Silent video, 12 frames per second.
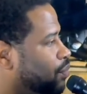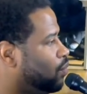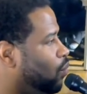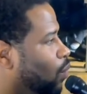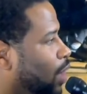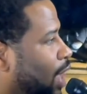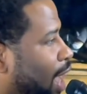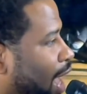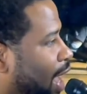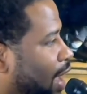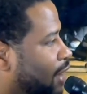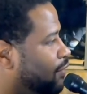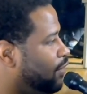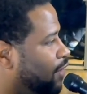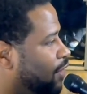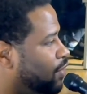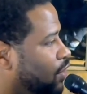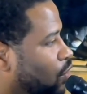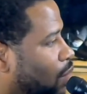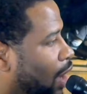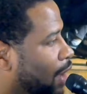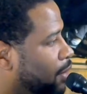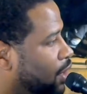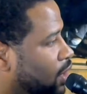we have, if the
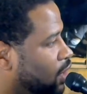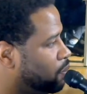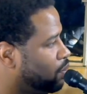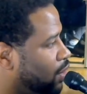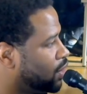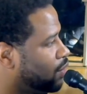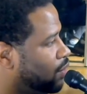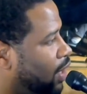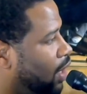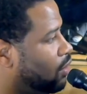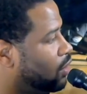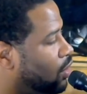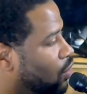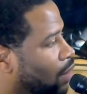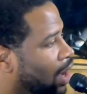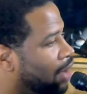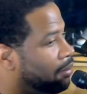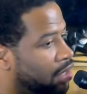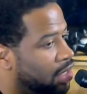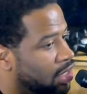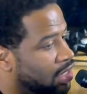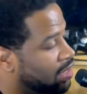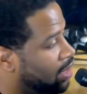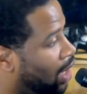UI button is pressed right now, the UI button
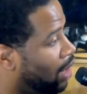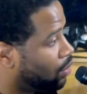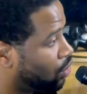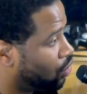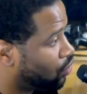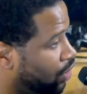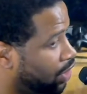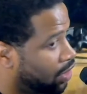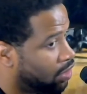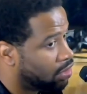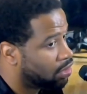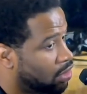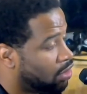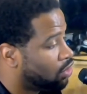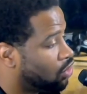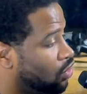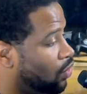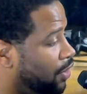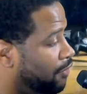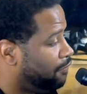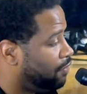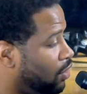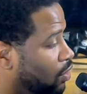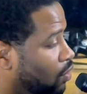is our screen. So if
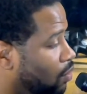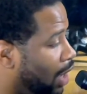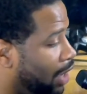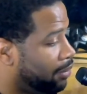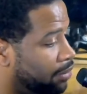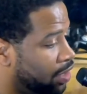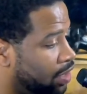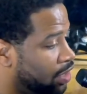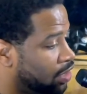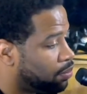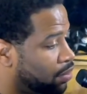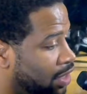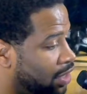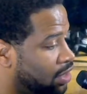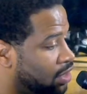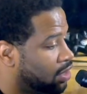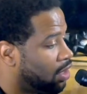the UI button is pressed,